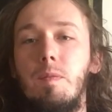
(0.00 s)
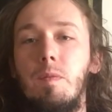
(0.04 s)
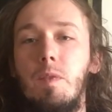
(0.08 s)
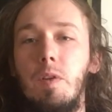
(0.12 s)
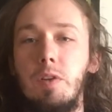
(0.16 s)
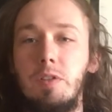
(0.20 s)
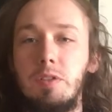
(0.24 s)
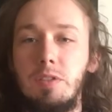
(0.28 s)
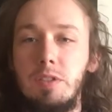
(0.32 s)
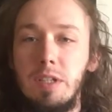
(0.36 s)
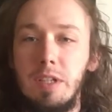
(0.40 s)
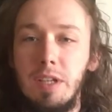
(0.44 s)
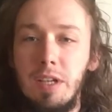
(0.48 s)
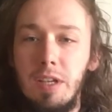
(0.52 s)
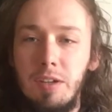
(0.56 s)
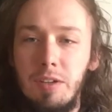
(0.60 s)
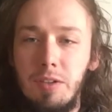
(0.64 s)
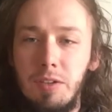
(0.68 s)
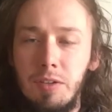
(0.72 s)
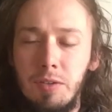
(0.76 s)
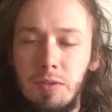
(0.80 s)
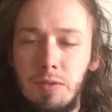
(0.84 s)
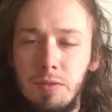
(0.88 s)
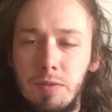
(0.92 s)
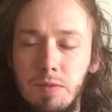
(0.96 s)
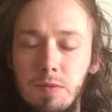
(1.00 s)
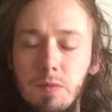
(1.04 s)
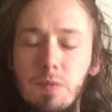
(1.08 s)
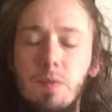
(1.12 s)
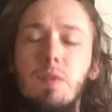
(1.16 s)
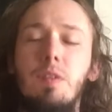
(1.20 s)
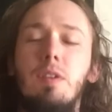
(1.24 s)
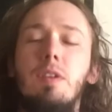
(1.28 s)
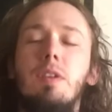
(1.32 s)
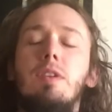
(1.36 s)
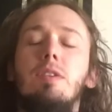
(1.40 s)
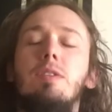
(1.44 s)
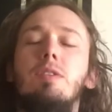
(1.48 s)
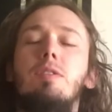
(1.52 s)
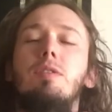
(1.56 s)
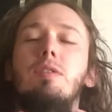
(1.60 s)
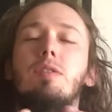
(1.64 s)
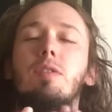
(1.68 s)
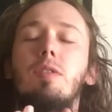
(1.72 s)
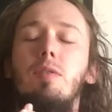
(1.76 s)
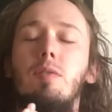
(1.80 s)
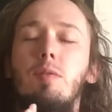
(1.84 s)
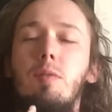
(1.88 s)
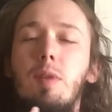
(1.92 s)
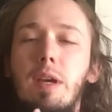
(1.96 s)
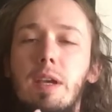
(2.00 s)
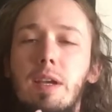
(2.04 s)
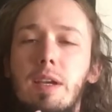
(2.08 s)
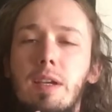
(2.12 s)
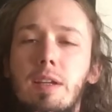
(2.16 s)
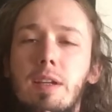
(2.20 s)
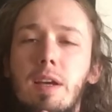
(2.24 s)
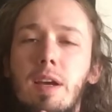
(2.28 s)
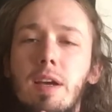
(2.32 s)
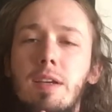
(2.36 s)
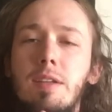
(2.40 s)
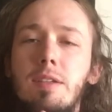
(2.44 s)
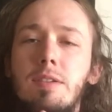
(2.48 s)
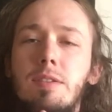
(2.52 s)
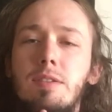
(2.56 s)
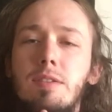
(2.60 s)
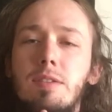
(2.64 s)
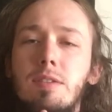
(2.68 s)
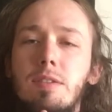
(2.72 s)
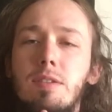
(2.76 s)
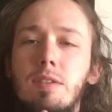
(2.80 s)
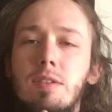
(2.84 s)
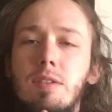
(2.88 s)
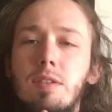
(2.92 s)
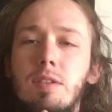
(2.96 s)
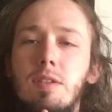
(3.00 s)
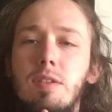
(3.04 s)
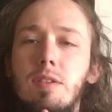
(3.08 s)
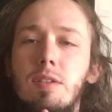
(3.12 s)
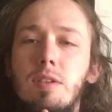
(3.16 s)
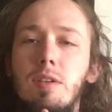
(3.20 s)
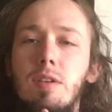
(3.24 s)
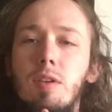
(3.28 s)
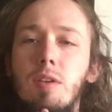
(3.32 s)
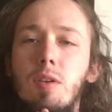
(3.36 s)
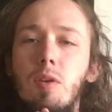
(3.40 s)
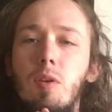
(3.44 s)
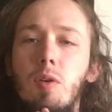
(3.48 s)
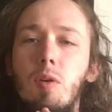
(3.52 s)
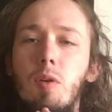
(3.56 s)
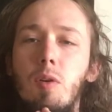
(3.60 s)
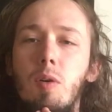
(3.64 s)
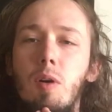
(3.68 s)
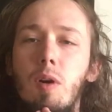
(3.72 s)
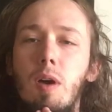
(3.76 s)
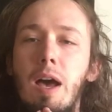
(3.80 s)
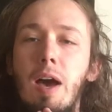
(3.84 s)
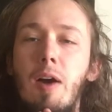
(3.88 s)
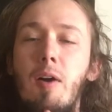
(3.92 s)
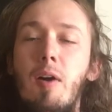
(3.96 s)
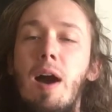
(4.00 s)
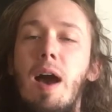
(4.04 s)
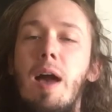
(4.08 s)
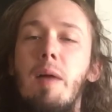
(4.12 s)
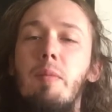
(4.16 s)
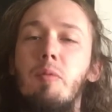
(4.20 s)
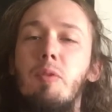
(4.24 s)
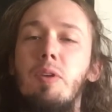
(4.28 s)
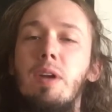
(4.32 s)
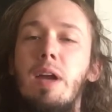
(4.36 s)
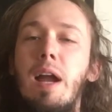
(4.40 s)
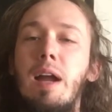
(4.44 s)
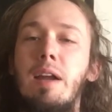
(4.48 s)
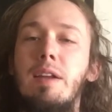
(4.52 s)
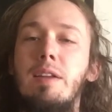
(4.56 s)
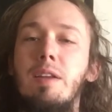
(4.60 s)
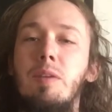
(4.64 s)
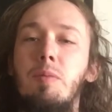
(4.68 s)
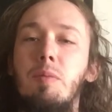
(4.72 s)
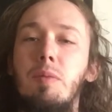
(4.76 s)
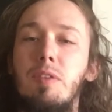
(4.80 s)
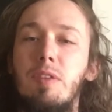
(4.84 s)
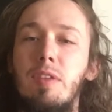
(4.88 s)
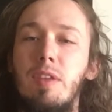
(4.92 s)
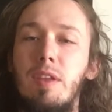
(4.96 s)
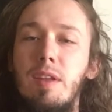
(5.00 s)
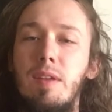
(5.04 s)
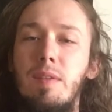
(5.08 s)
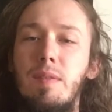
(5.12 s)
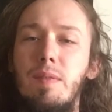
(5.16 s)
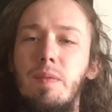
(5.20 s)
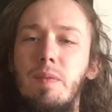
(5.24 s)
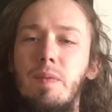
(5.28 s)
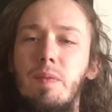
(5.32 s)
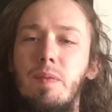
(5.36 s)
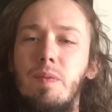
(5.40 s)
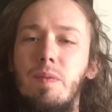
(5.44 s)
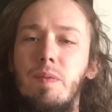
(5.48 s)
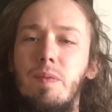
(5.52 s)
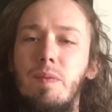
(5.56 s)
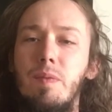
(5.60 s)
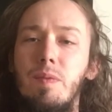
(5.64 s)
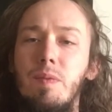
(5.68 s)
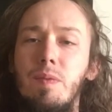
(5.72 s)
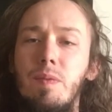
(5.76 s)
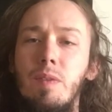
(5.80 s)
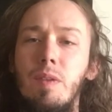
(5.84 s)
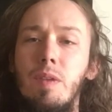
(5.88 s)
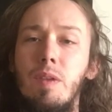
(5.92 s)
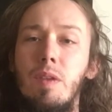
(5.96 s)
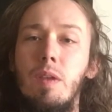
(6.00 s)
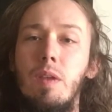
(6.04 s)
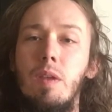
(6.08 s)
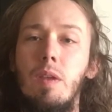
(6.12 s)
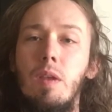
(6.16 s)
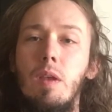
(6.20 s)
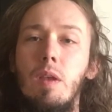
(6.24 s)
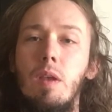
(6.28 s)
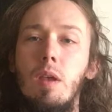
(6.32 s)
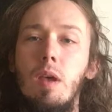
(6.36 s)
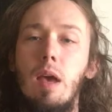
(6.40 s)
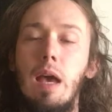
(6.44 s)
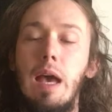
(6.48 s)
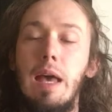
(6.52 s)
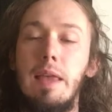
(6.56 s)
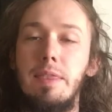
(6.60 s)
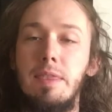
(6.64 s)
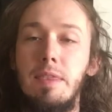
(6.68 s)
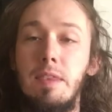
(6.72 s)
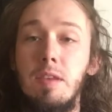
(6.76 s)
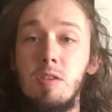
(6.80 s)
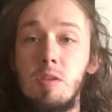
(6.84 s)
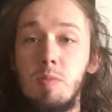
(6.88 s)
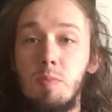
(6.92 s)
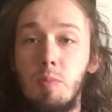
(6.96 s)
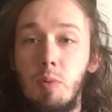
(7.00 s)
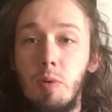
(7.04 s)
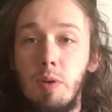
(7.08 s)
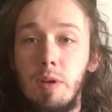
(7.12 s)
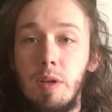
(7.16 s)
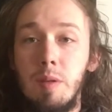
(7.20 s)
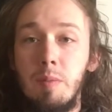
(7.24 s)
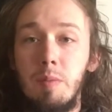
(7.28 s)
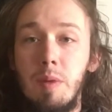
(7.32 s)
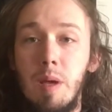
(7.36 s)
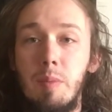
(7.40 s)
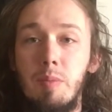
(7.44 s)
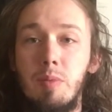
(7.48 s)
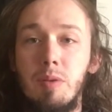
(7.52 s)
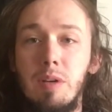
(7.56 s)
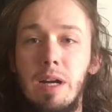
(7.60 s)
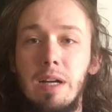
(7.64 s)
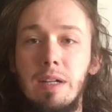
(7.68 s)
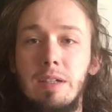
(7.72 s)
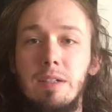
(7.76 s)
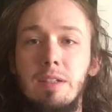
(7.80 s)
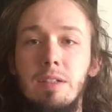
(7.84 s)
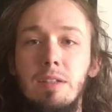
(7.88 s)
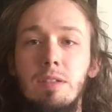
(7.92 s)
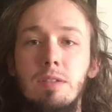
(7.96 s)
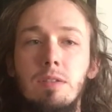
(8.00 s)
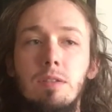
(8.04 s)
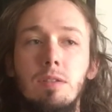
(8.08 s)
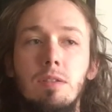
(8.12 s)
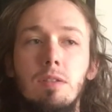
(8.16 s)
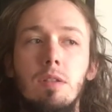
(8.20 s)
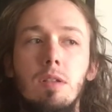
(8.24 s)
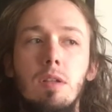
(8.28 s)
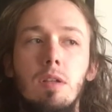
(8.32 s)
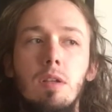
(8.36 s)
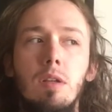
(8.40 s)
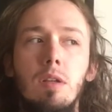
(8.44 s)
first thing I do is recognize how I'm reacting within. At this point in my practice,